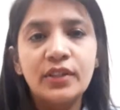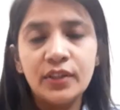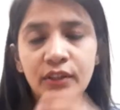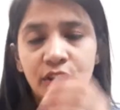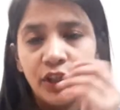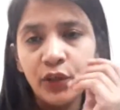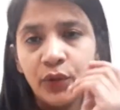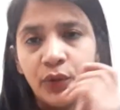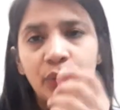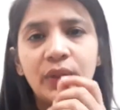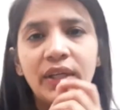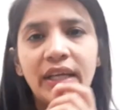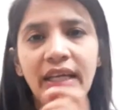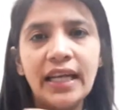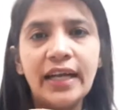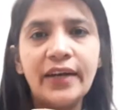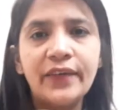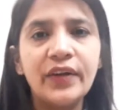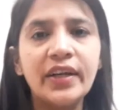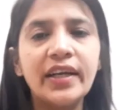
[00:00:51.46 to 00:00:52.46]
due to the
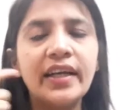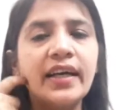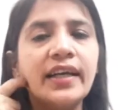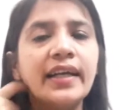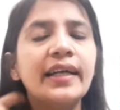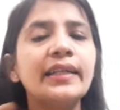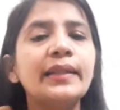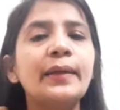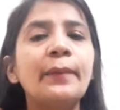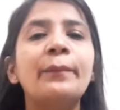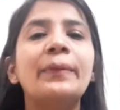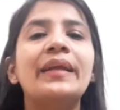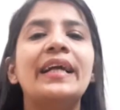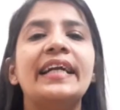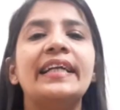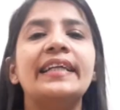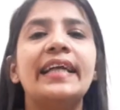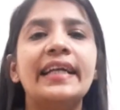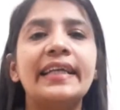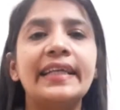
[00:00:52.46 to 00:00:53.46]
electric current the
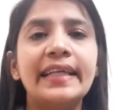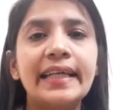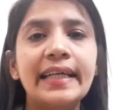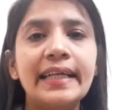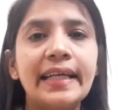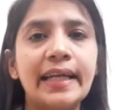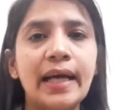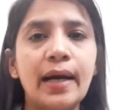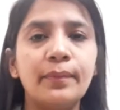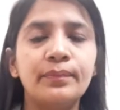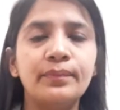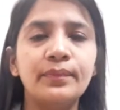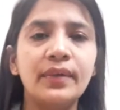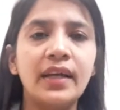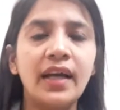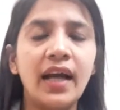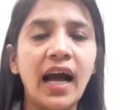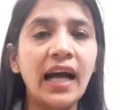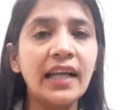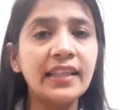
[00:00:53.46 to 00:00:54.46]
plate get heated up,
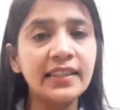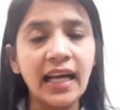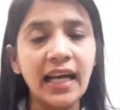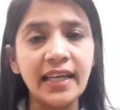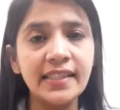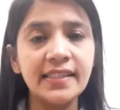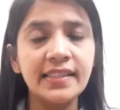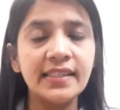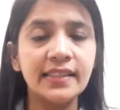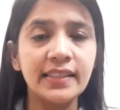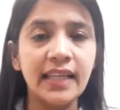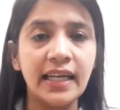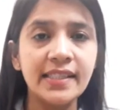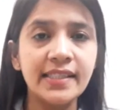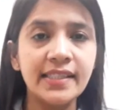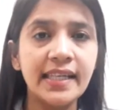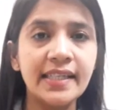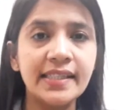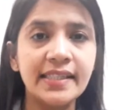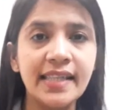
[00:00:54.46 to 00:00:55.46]
and that is
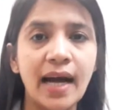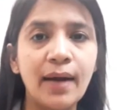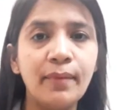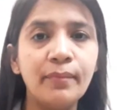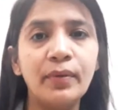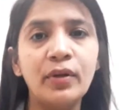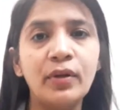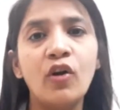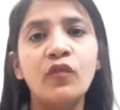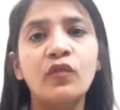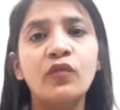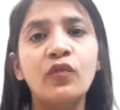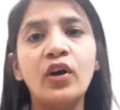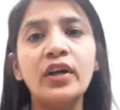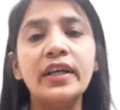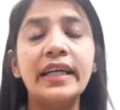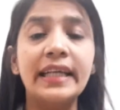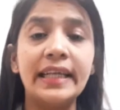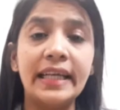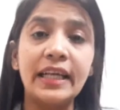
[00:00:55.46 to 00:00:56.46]
the example of what
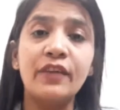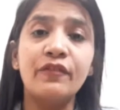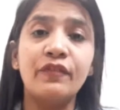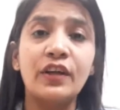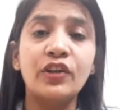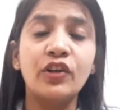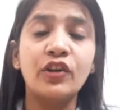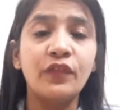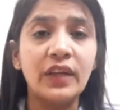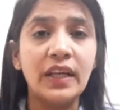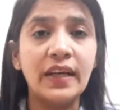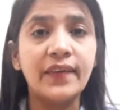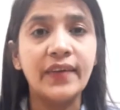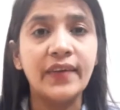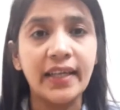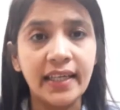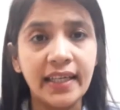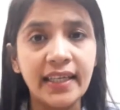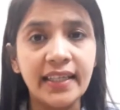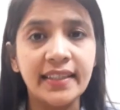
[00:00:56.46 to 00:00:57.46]
heating effect of
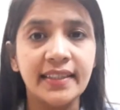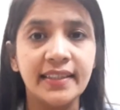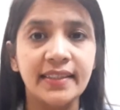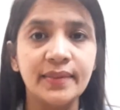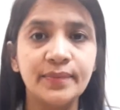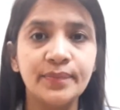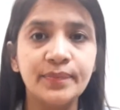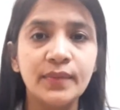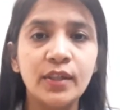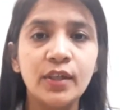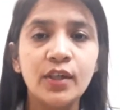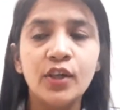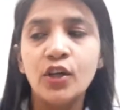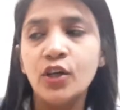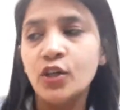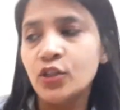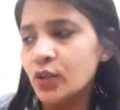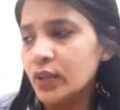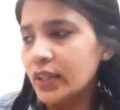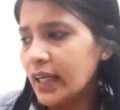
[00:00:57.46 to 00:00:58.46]
electric current.
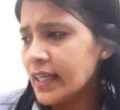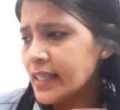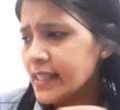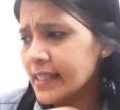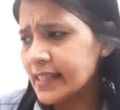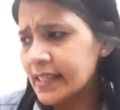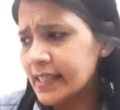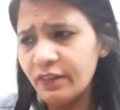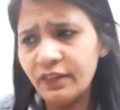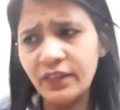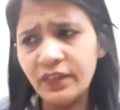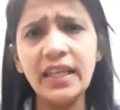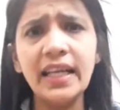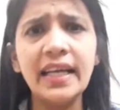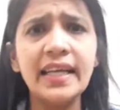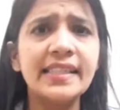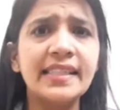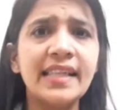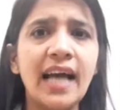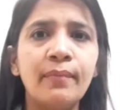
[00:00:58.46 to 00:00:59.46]
So there are several
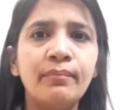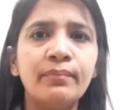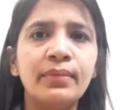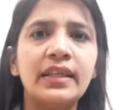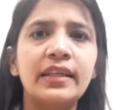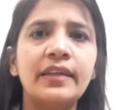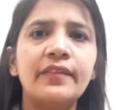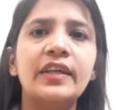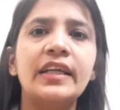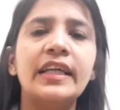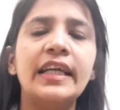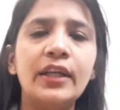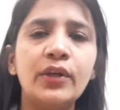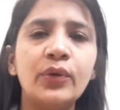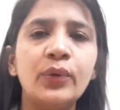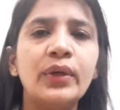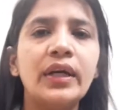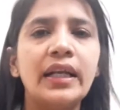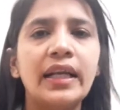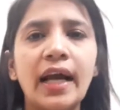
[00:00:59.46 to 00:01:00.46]
examples in our
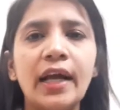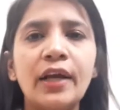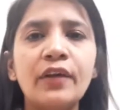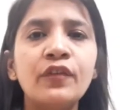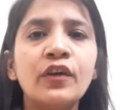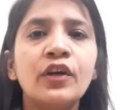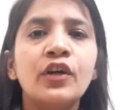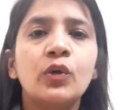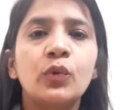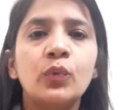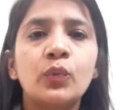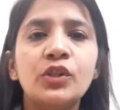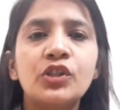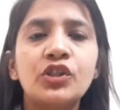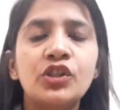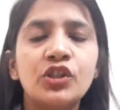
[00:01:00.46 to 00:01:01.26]
day-to-day life which